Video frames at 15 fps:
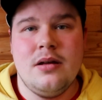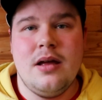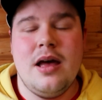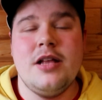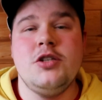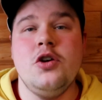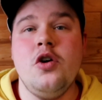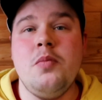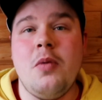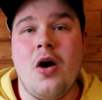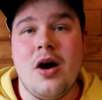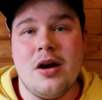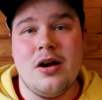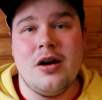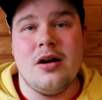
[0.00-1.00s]
A
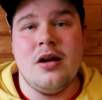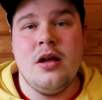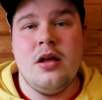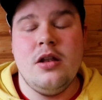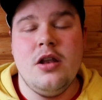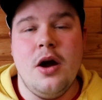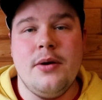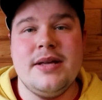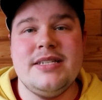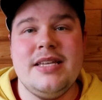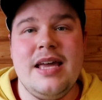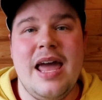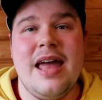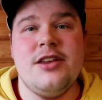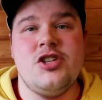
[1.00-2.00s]
two-parter known as
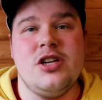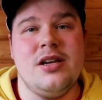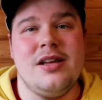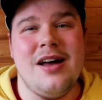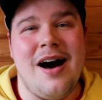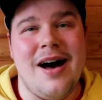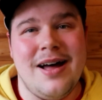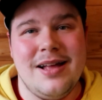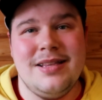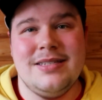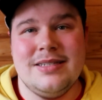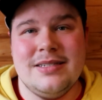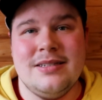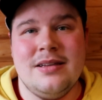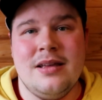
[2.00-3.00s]
the Ancient
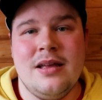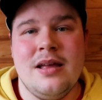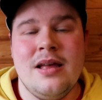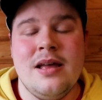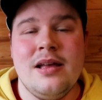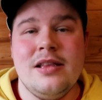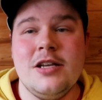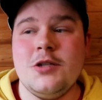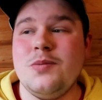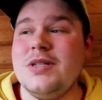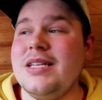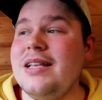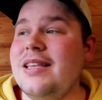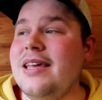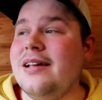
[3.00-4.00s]
Gods. This
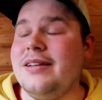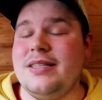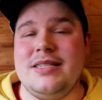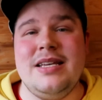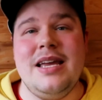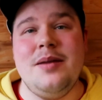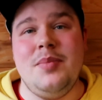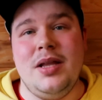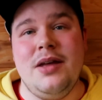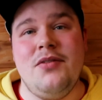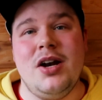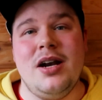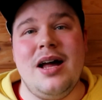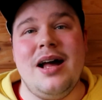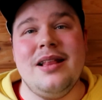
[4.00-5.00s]
was a DLC, believe
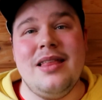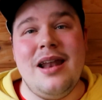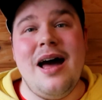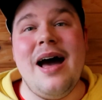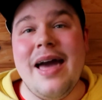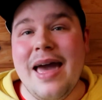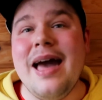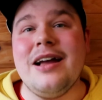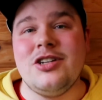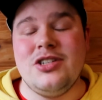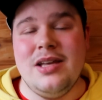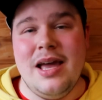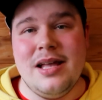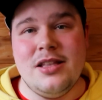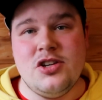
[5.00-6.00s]
it or not, that I
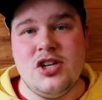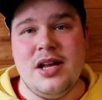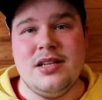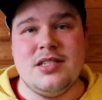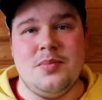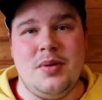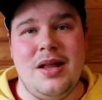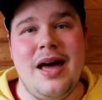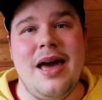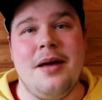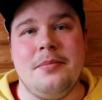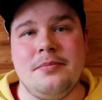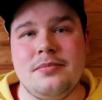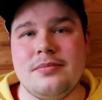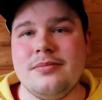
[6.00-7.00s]
actually had the chance to play.
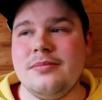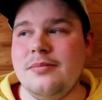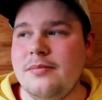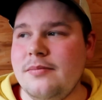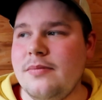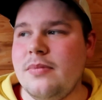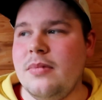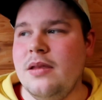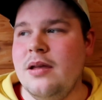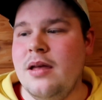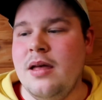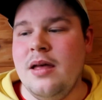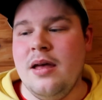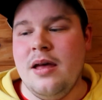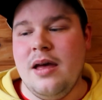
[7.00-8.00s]

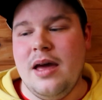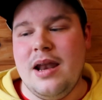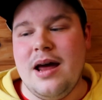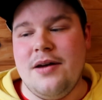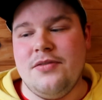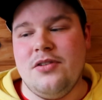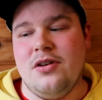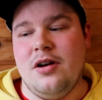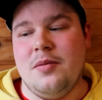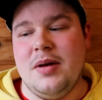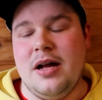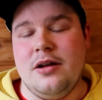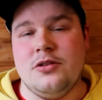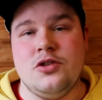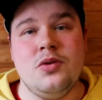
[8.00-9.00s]
And after
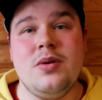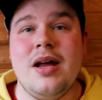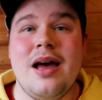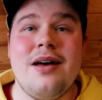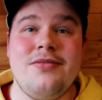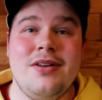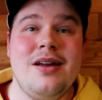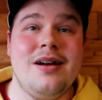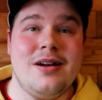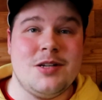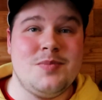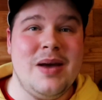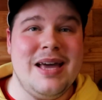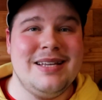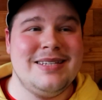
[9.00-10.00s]
about 2.5 years,
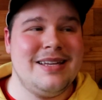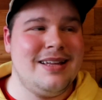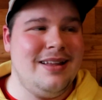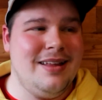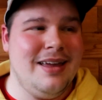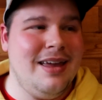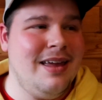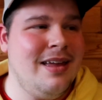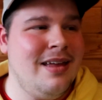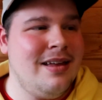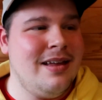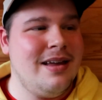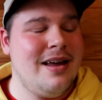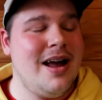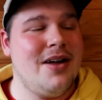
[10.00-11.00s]
basically,
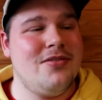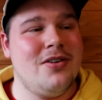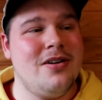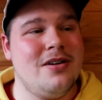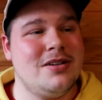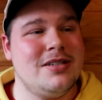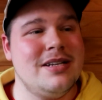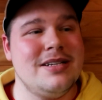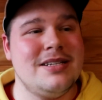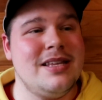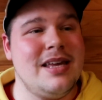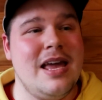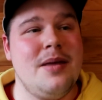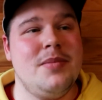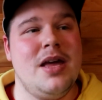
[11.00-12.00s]
ever since the
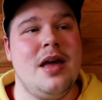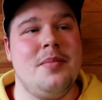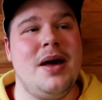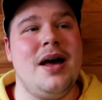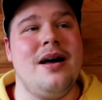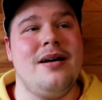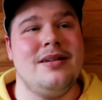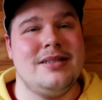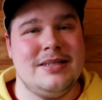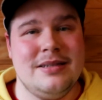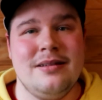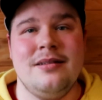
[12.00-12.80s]
game came out,